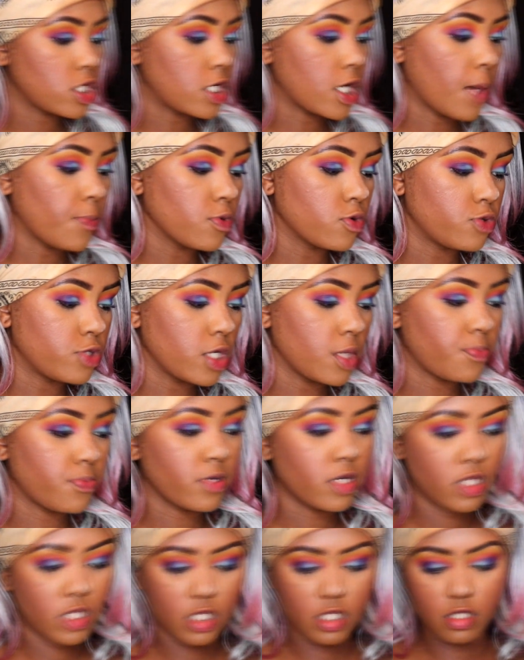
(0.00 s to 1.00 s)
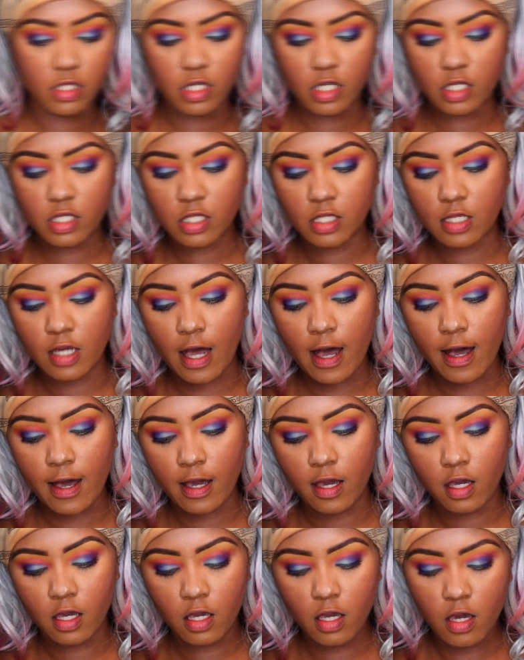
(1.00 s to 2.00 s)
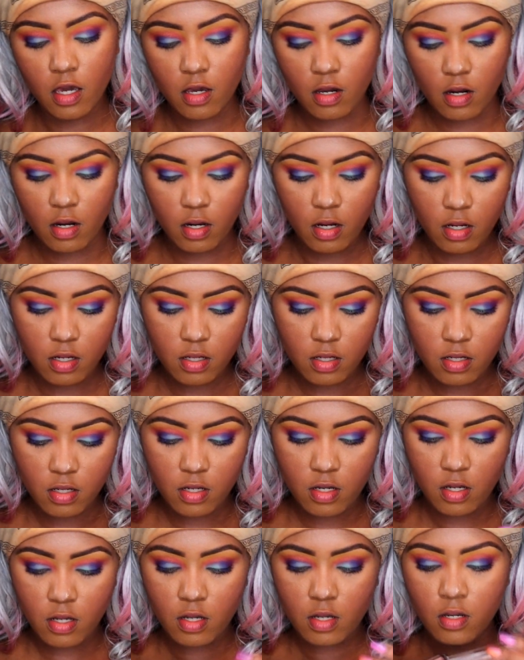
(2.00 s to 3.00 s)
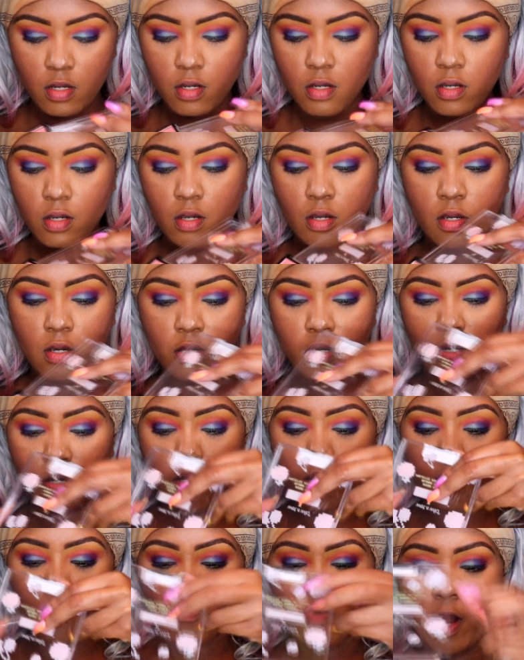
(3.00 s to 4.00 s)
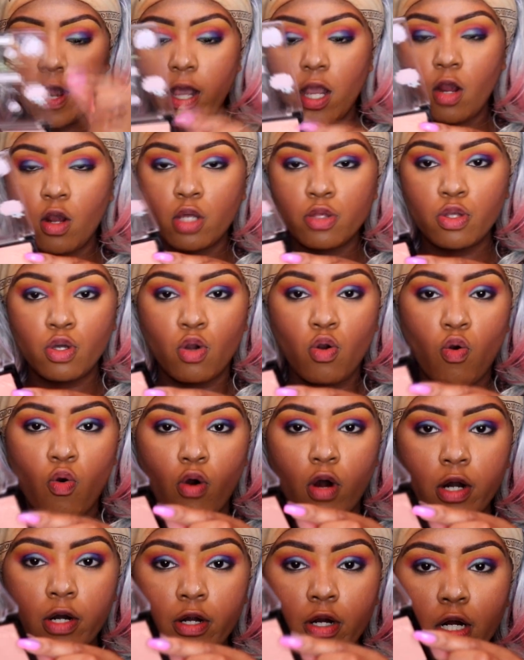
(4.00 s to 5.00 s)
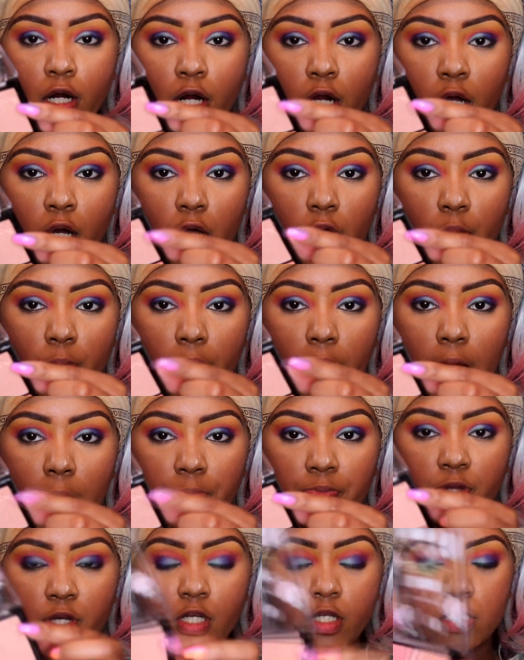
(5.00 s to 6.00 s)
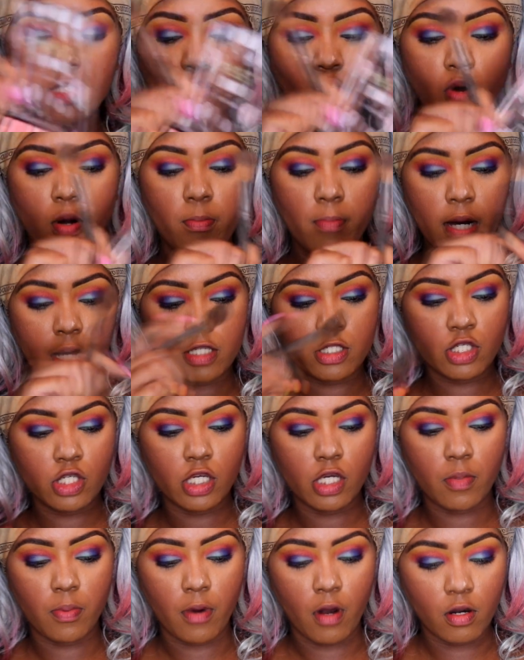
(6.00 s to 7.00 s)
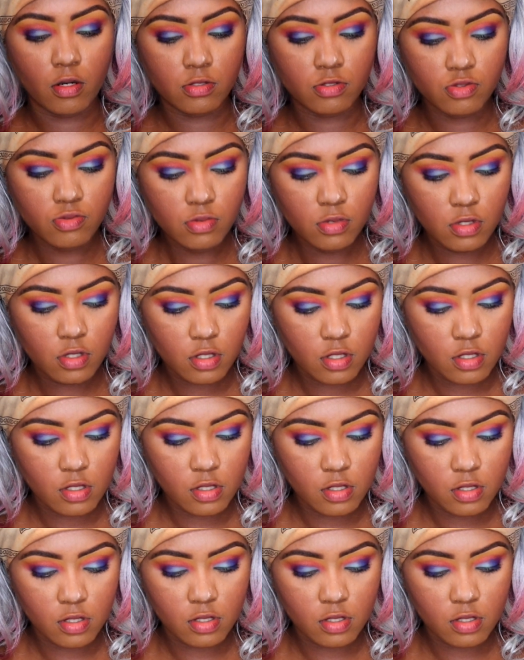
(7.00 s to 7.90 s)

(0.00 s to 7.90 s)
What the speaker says: and I'm gonna dip into this guy here, right here in the corner, and pop this on my cheekbones.